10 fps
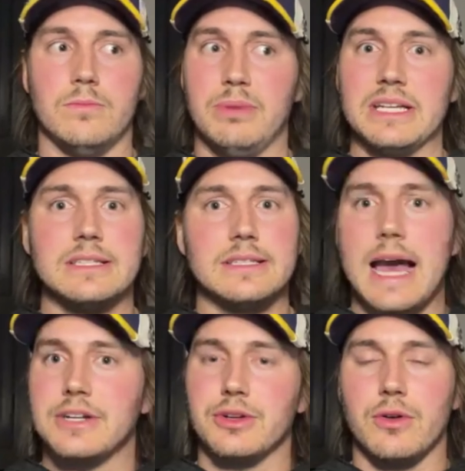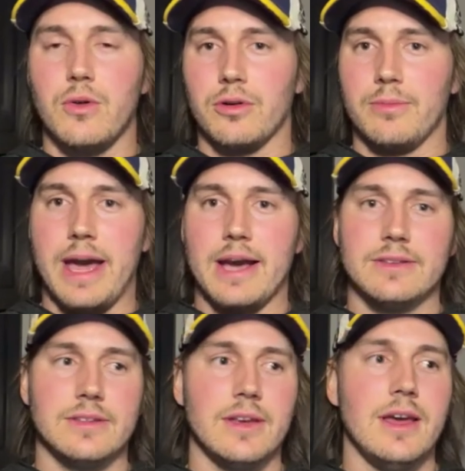big stature
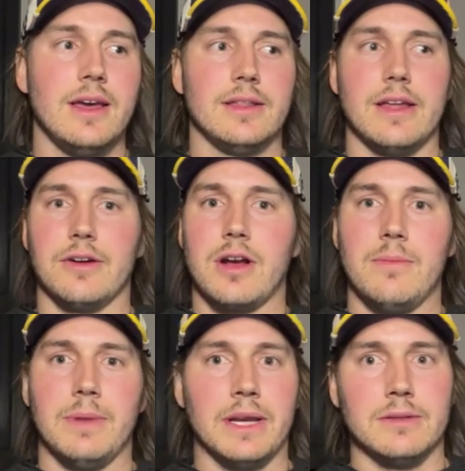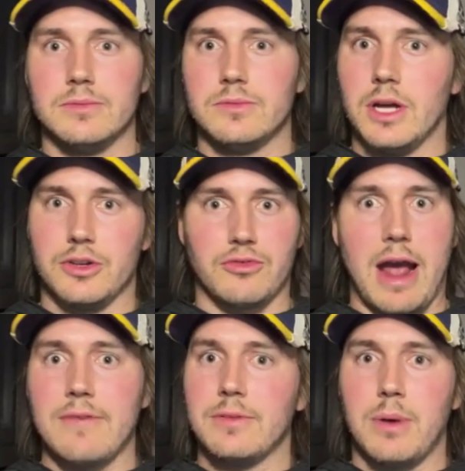quarterbacks that are coming a
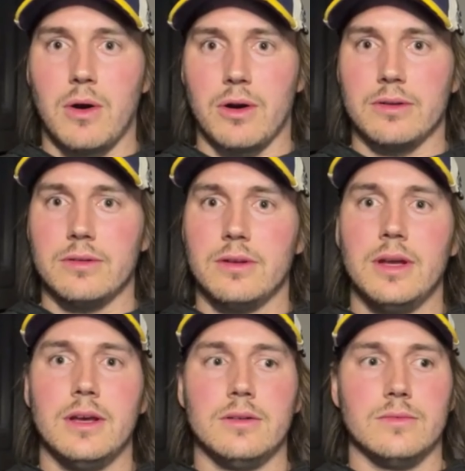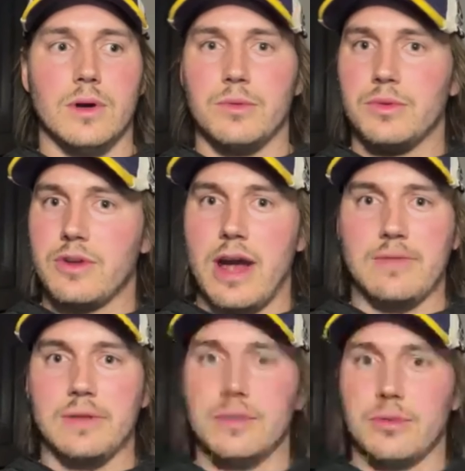draft apart. One was
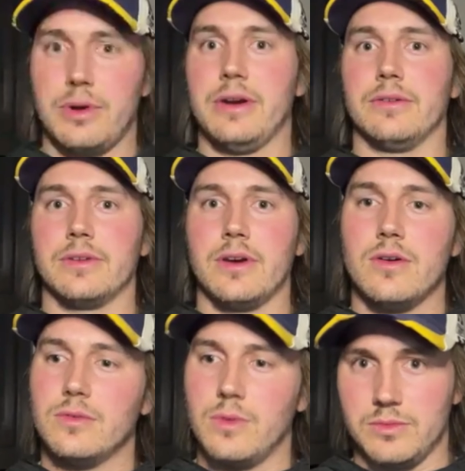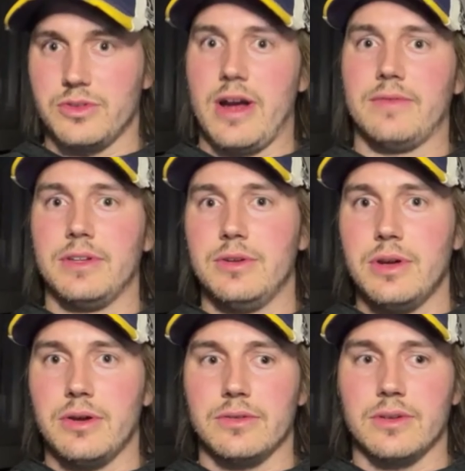drafted three years ago, and one was drafted two
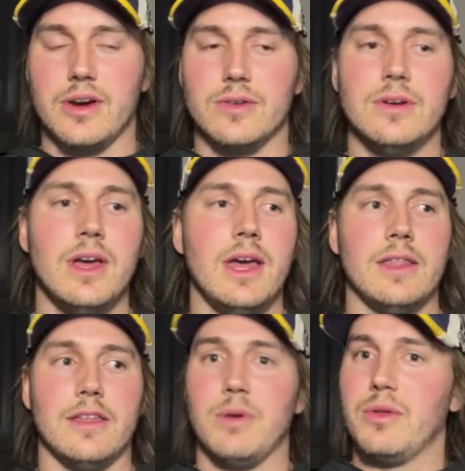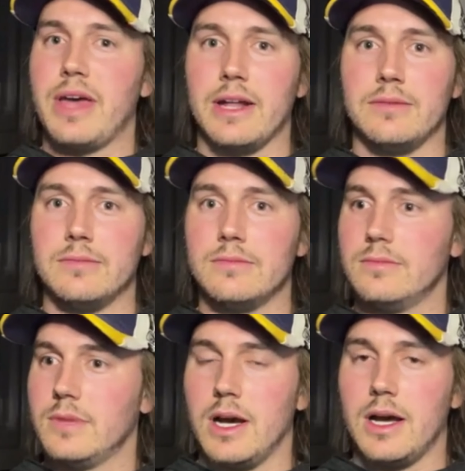years ago. They both had
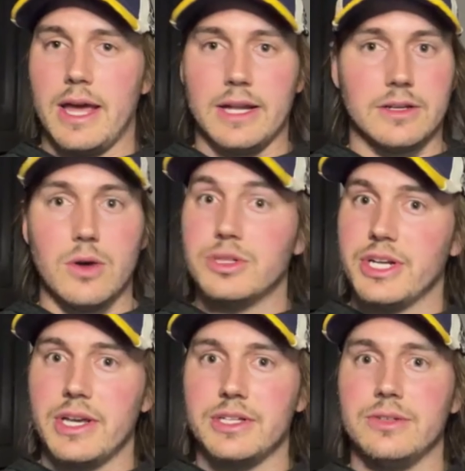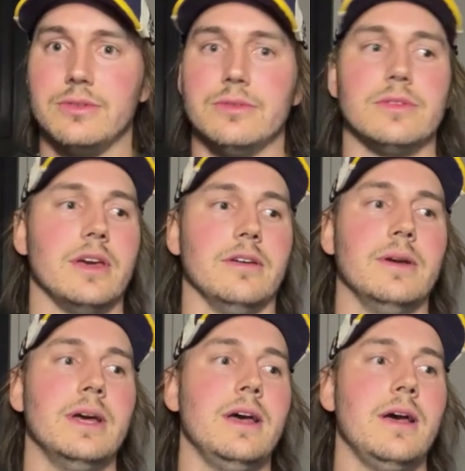uh, head coaching issues.
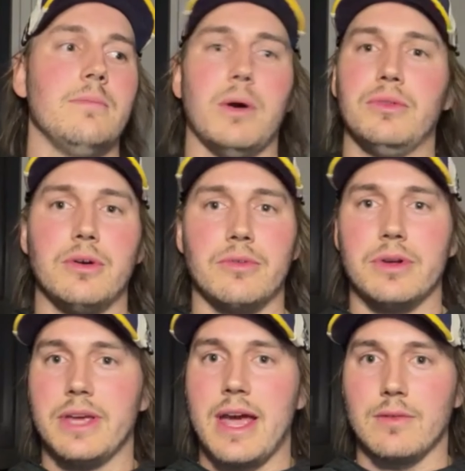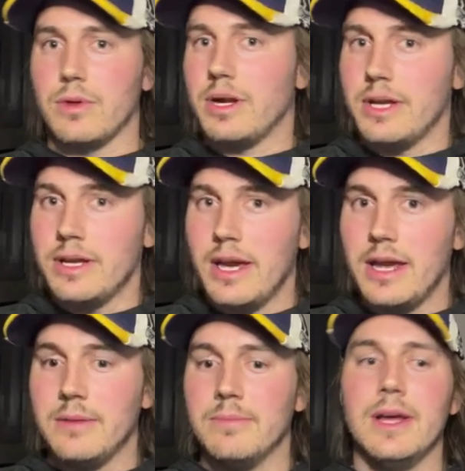They both don't really have a running
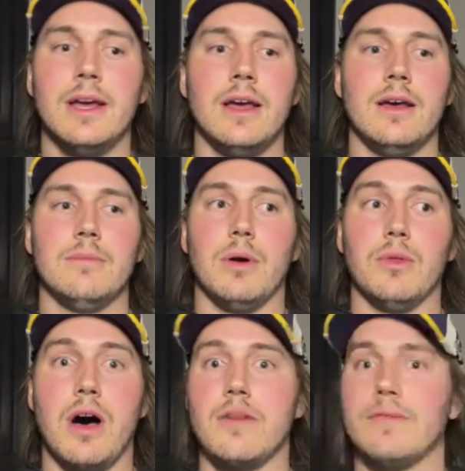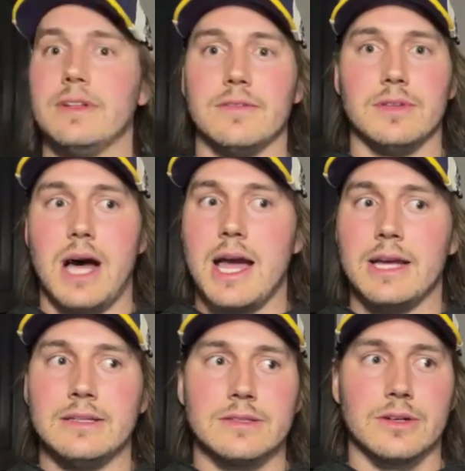game. Both offensive
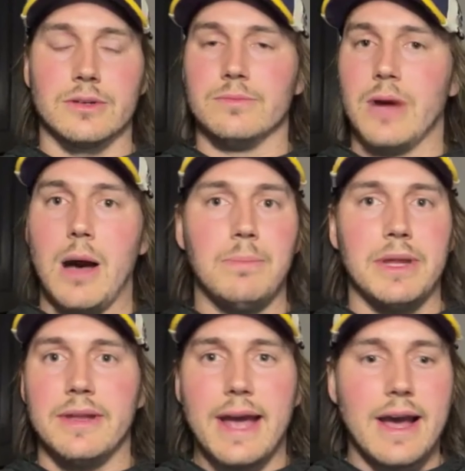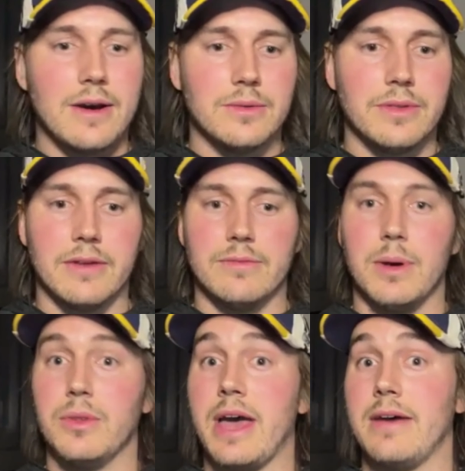lines are up and down. They've
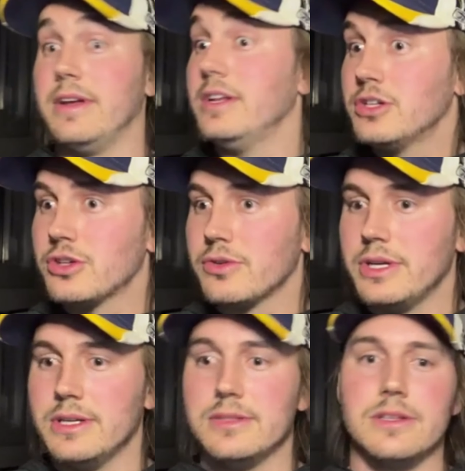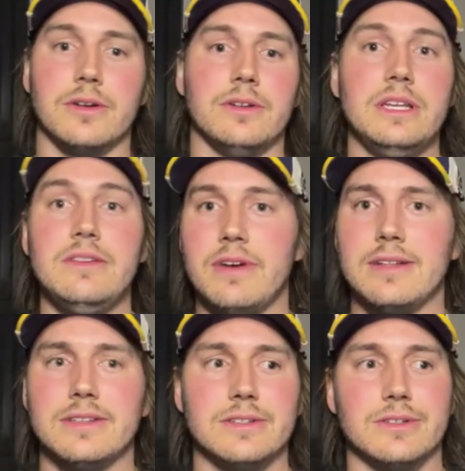both had injuries. Their
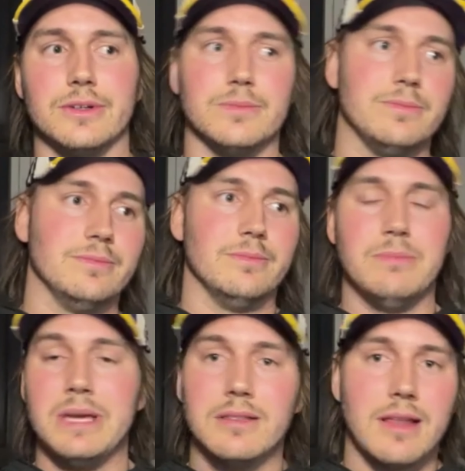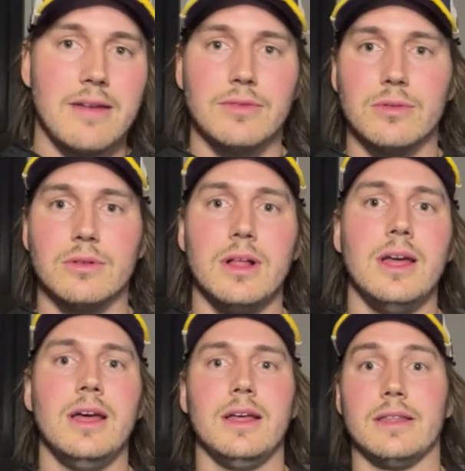defenses are mid level.
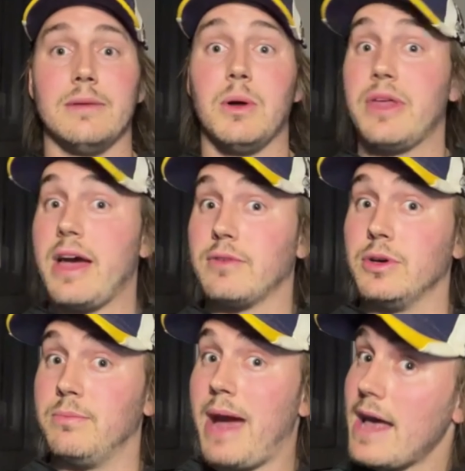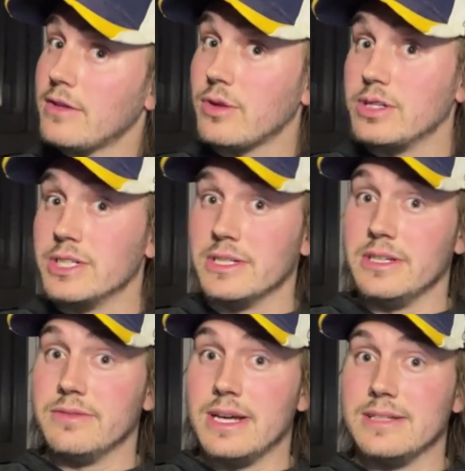They both have good pass rushing
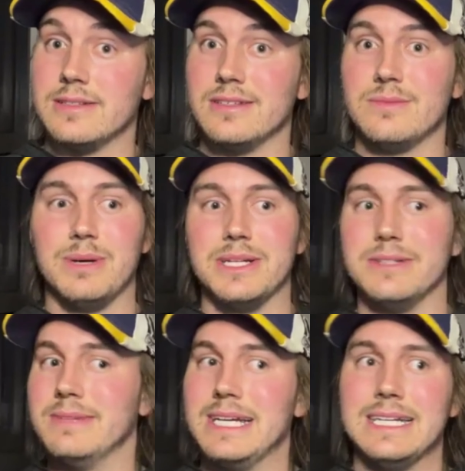defenses, but